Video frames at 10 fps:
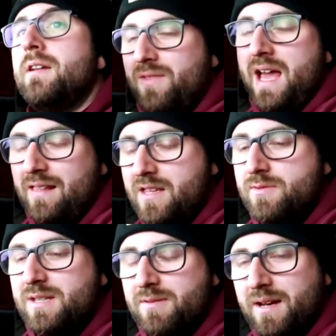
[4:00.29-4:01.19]
That leads
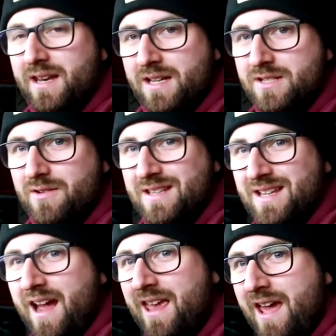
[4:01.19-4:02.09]
me to my next note is
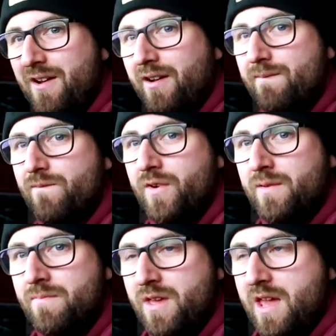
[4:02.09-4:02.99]
I cannot
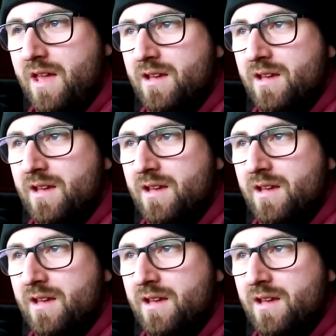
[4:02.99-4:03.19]
confirm the